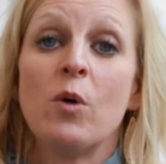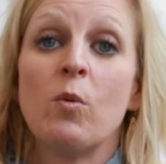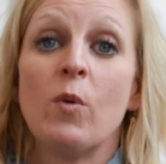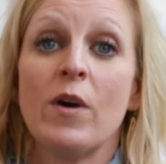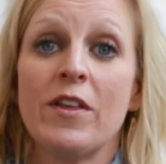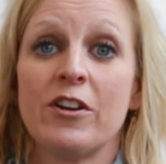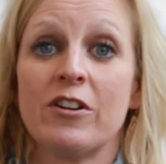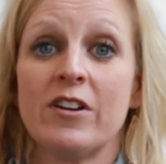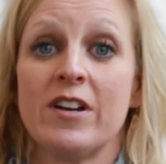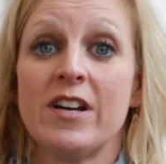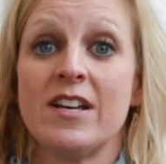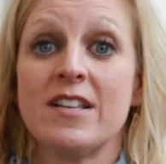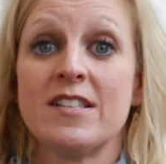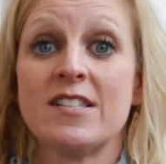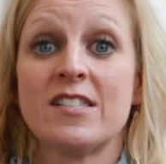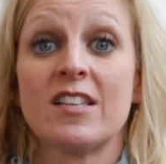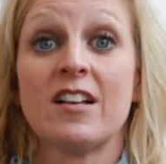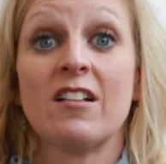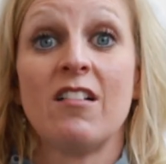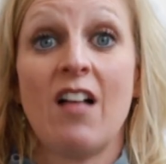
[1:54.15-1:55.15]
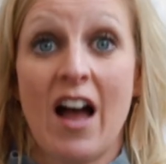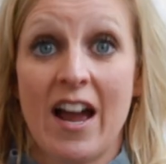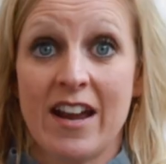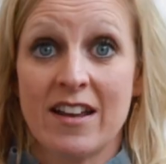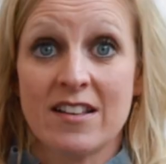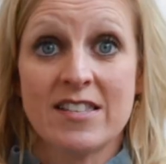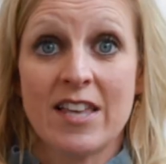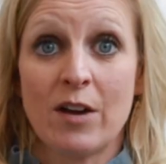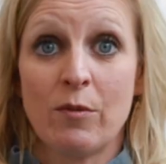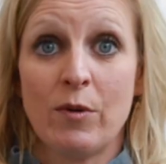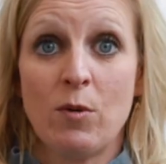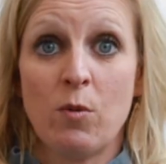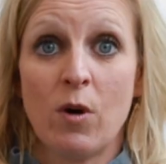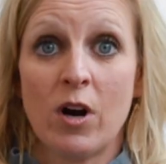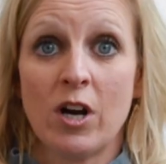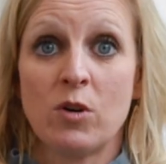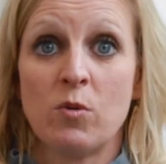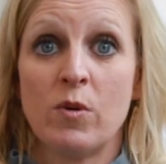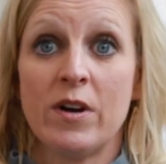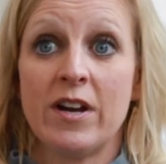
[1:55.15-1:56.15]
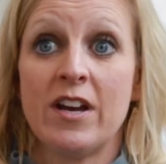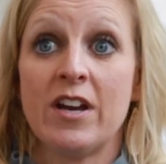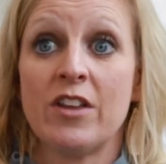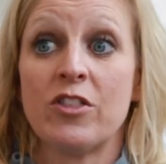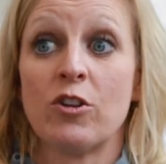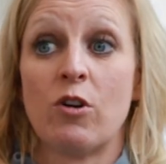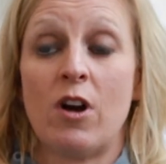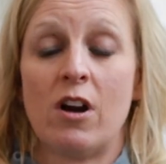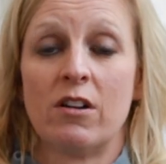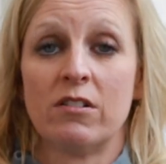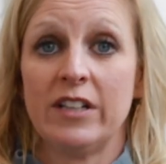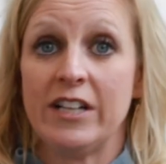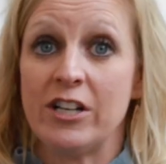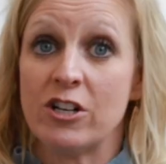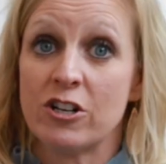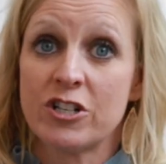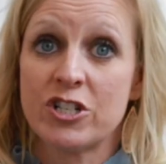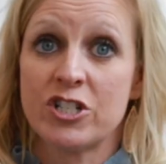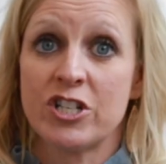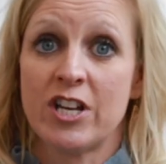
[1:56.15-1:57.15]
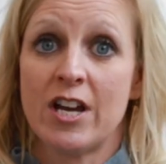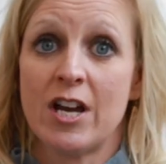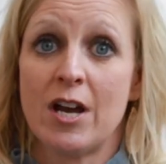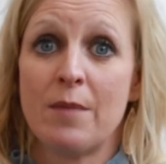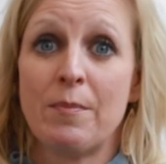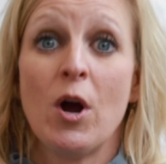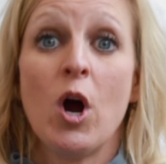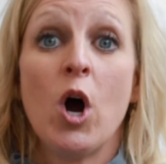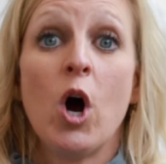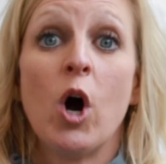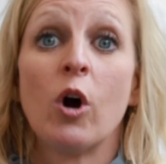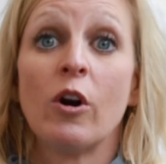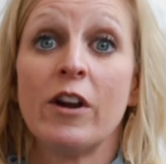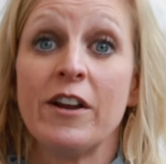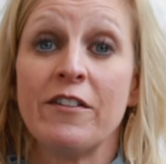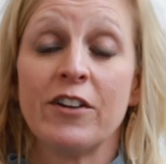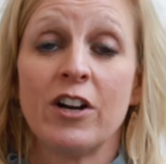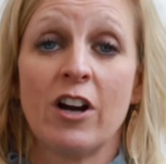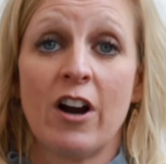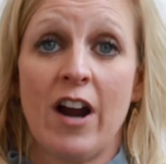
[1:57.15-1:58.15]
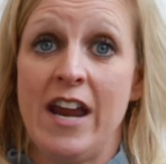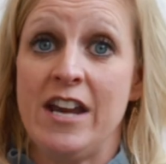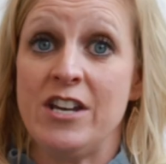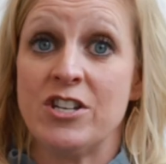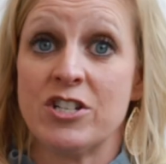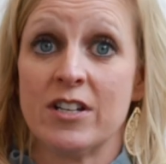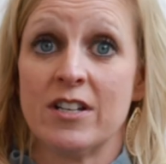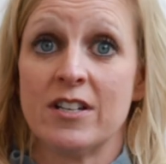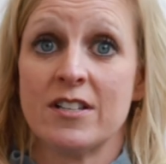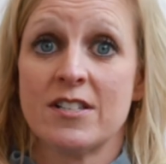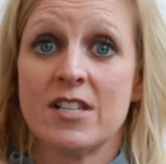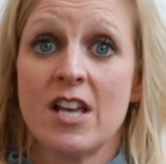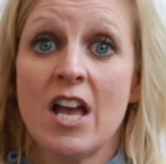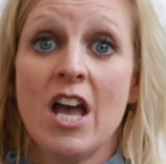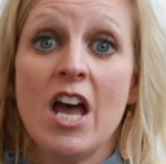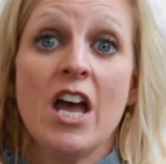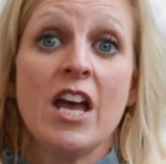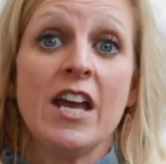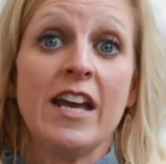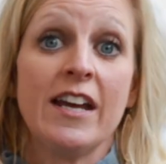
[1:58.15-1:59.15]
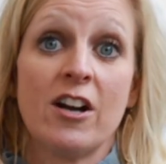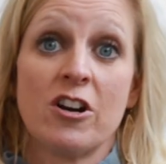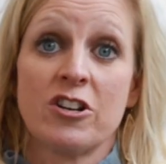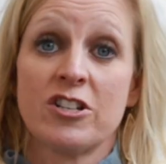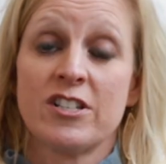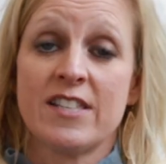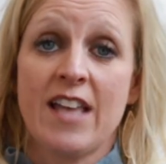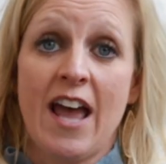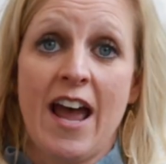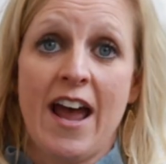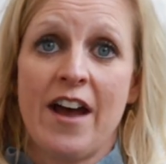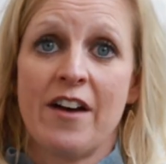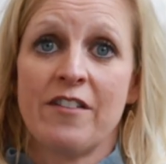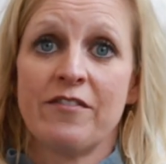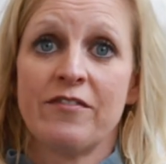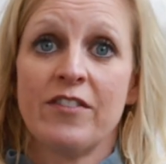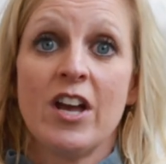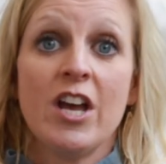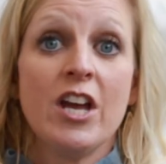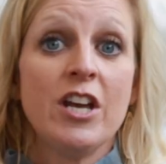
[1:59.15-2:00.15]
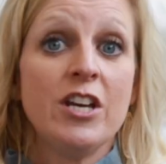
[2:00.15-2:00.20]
whether it's the clients that we work with or our leadership or even our agents and our staff.